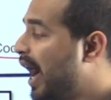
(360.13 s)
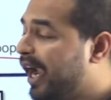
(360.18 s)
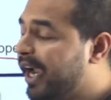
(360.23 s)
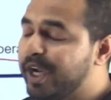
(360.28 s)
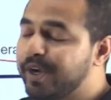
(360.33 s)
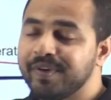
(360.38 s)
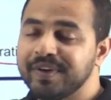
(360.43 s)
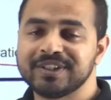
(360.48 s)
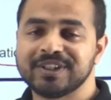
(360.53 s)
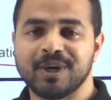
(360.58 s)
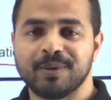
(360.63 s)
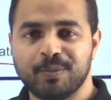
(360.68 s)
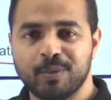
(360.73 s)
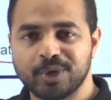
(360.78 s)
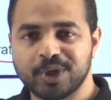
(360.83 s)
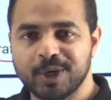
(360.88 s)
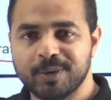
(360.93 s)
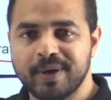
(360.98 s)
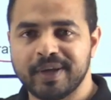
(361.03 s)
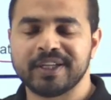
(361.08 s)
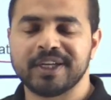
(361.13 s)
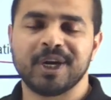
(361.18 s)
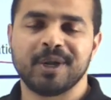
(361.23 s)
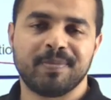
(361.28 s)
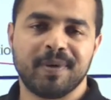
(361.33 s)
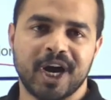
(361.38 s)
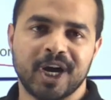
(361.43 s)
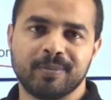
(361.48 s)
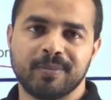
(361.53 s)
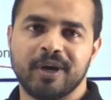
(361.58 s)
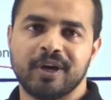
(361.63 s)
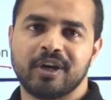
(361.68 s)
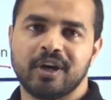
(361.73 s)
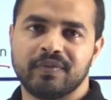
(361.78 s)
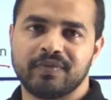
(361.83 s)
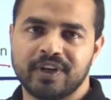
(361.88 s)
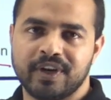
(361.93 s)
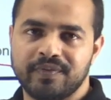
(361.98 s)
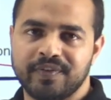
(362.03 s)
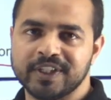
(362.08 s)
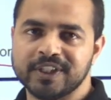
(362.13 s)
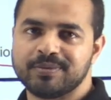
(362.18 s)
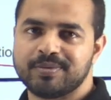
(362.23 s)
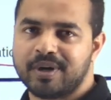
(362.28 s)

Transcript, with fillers: and it was supported by the Department of Defense